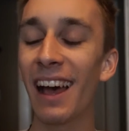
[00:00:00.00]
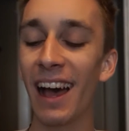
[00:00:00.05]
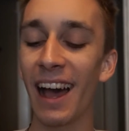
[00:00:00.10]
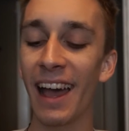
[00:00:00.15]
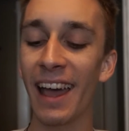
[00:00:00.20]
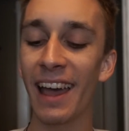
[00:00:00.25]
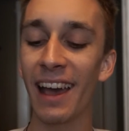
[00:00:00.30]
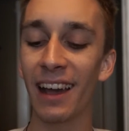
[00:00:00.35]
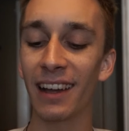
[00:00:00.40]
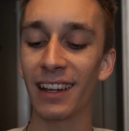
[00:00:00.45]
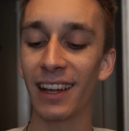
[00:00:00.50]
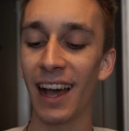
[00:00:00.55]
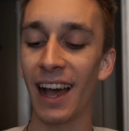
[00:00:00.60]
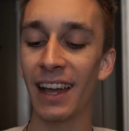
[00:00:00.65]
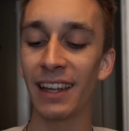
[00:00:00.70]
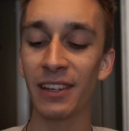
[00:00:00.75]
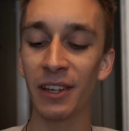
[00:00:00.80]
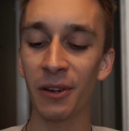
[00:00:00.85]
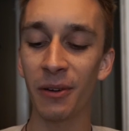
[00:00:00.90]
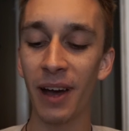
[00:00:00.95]

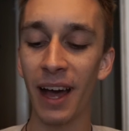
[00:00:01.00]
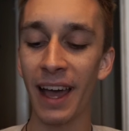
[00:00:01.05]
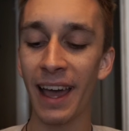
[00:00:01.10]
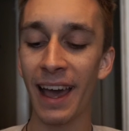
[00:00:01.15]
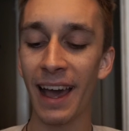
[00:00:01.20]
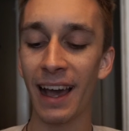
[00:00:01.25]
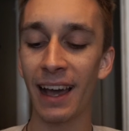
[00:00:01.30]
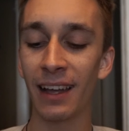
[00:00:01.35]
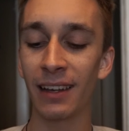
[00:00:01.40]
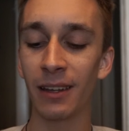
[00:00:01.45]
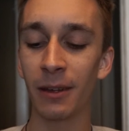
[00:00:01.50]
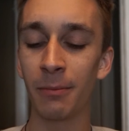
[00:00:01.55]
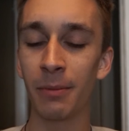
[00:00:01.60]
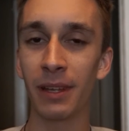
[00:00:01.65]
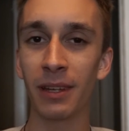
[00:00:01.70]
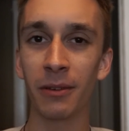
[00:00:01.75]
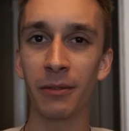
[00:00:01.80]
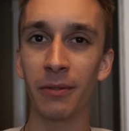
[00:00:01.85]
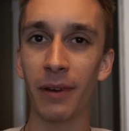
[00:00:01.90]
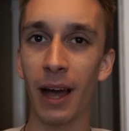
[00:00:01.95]
I know I had a
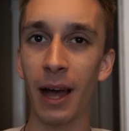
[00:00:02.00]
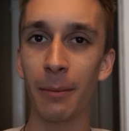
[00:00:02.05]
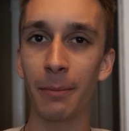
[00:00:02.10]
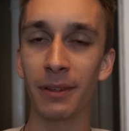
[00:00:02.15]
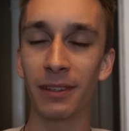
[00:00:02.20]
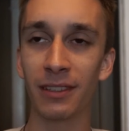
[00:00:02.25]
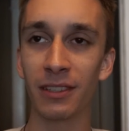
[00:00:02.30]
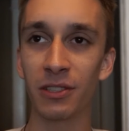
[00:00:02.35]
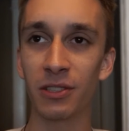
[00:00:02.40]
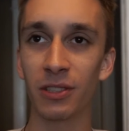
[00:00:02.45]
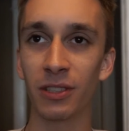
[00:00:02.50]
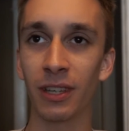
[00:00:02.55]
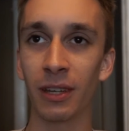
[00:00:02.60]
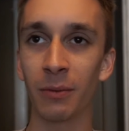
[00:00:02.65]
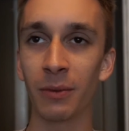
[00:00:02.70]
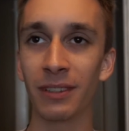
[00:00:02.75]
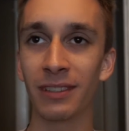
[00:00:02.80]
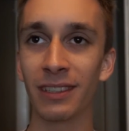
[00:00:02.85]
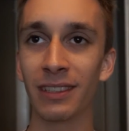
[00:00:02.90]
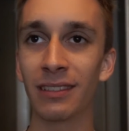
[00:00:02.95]
bit of opposition
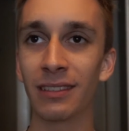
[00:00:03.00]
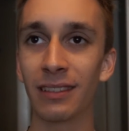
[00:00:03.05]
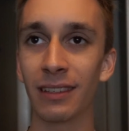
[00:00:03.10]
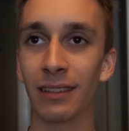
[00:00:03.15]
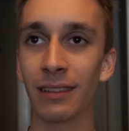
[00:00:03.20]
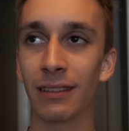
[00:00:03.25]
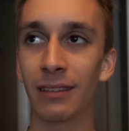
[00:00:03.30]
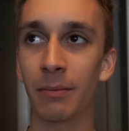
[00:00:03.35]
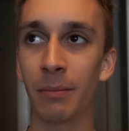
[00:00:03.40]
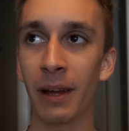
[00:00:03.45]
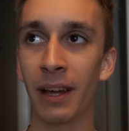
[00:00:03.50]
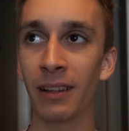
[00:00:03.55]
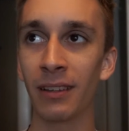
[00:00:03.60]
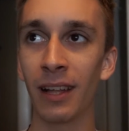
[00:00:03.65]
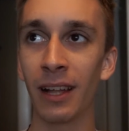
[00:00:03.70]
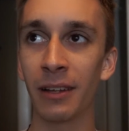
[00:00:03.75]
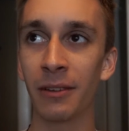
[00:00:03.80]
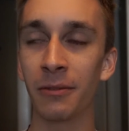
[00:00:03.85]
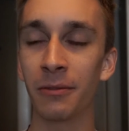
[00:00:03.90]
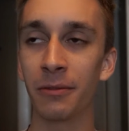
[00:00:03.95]
and resistance by a
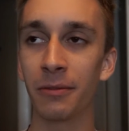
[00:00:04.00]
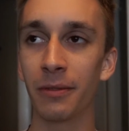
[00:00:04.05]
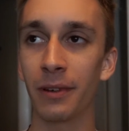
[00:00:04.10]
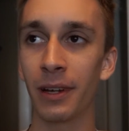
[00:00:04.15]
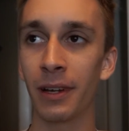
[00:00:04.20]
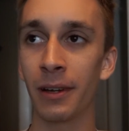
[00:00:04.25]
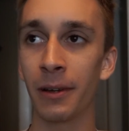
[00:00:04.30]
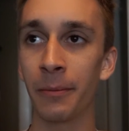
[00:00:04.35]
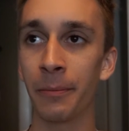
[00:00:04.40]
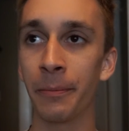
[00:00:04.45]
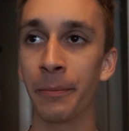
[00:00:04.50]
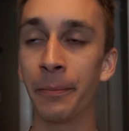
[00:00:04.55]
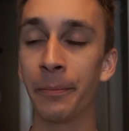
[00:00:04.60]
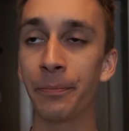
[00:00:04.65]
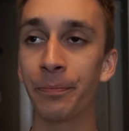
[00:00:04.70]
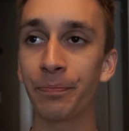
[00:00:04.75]
lot of